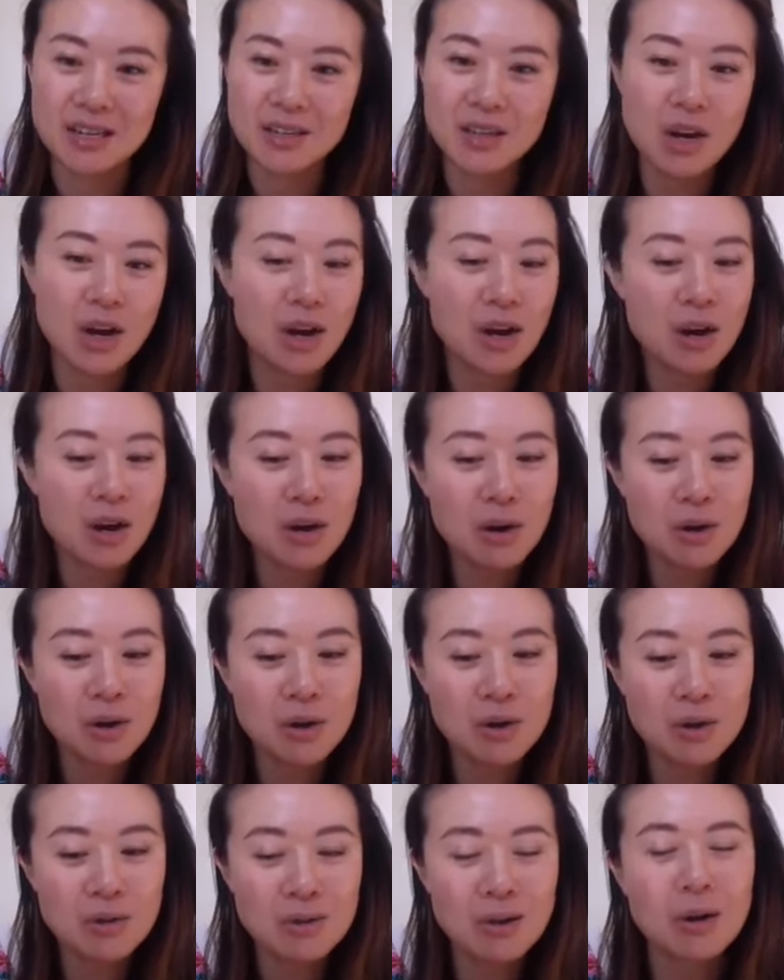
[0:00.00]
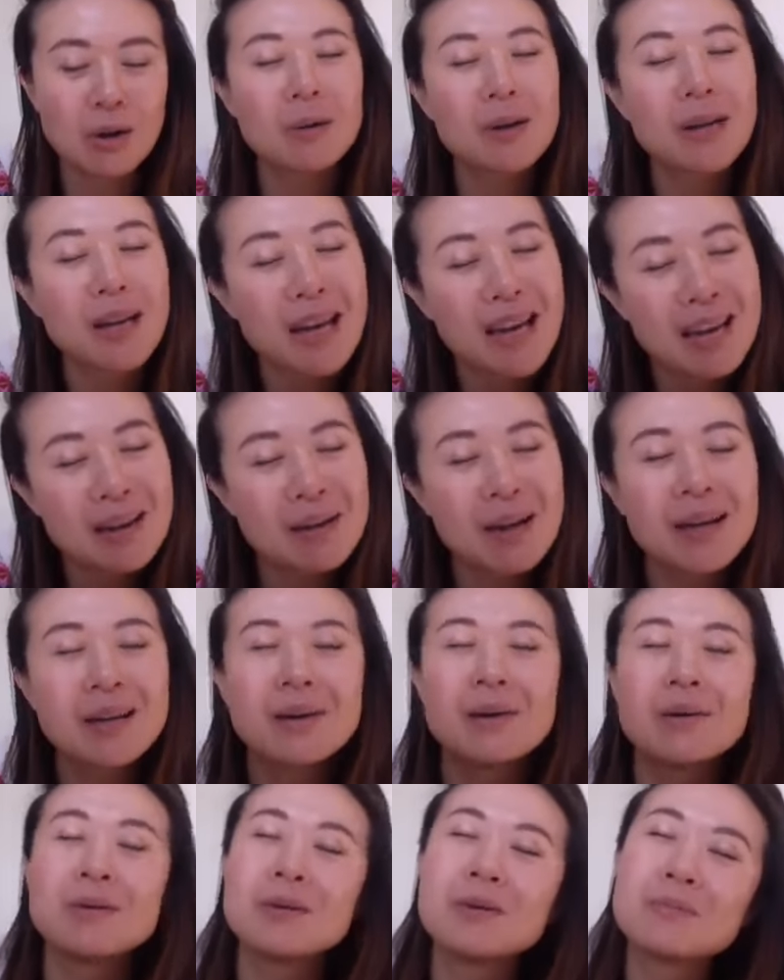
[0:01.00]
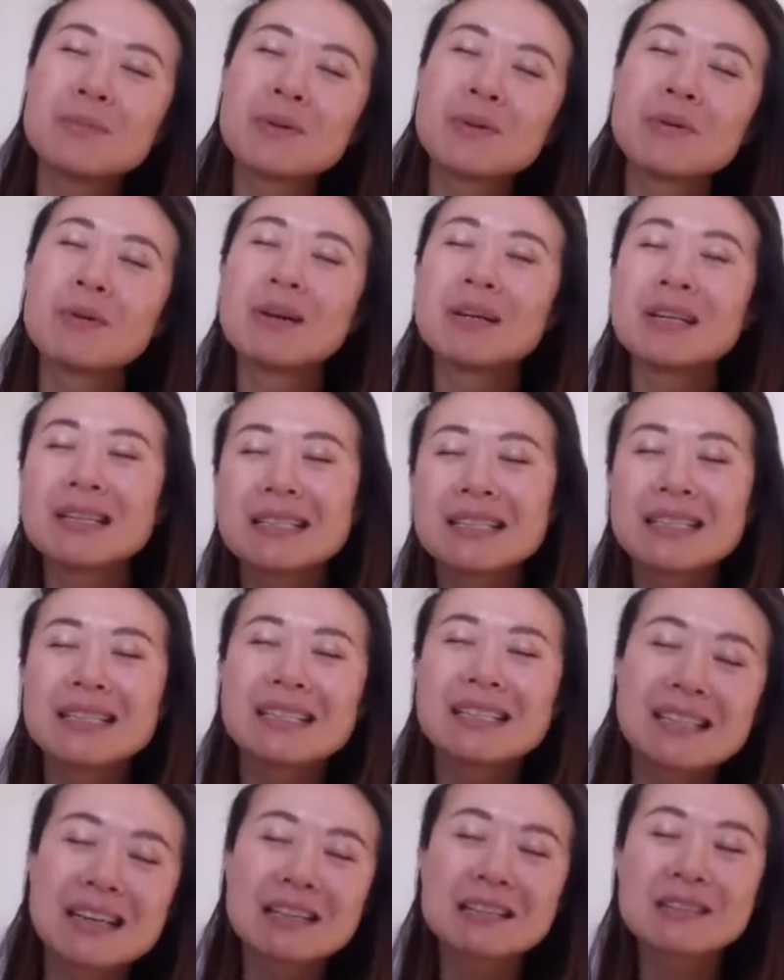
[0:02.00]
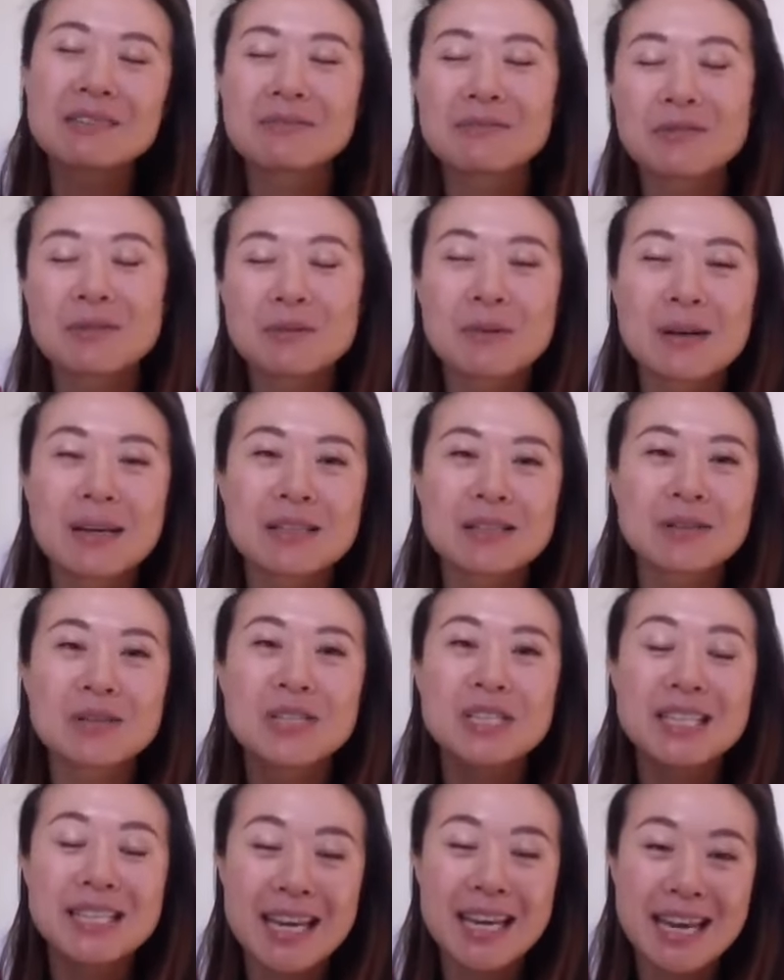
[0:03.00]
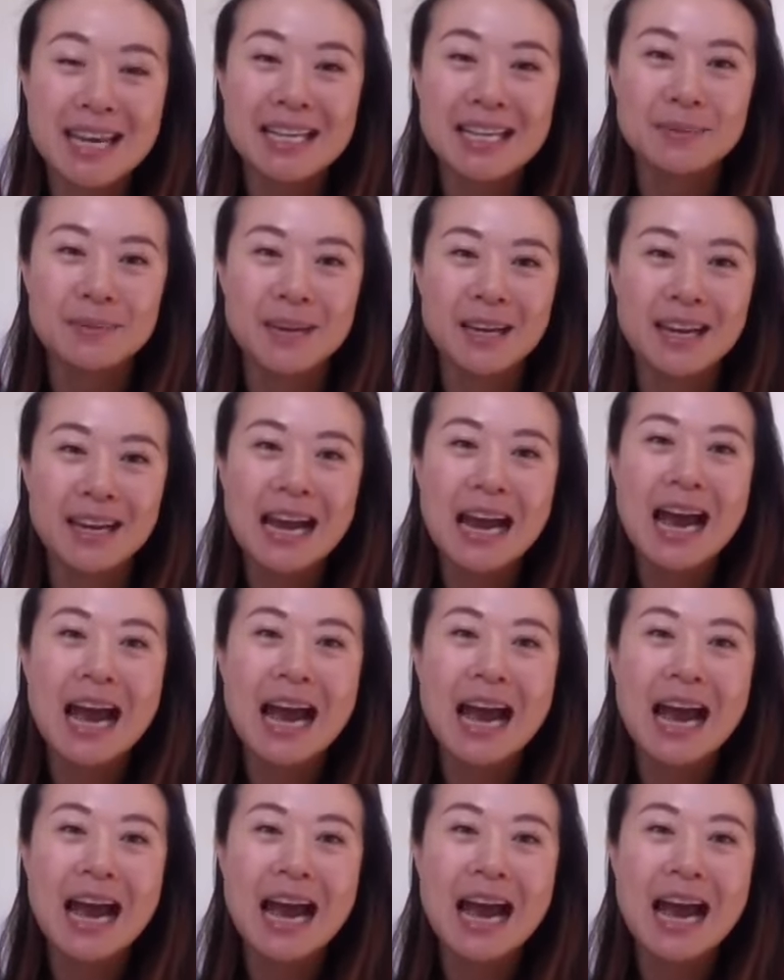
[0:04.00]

no, okay, I know you've been wanting to see this concert for a while. So she takes me.